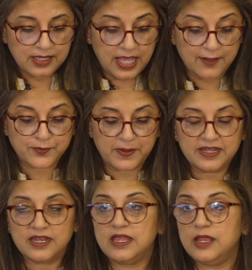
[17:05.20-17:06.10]
I've
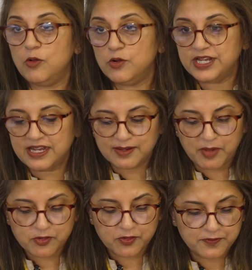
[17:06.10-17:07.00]
spent an inordinate
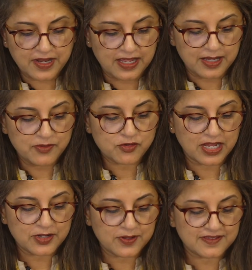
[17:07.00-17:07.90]
amount of time
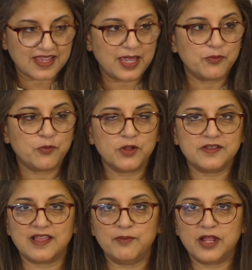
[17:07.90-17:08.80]
trying to escape what
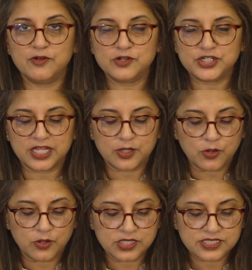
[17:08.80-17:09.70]
Salman Rushdie
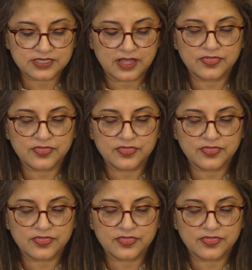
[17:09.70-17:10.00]
calls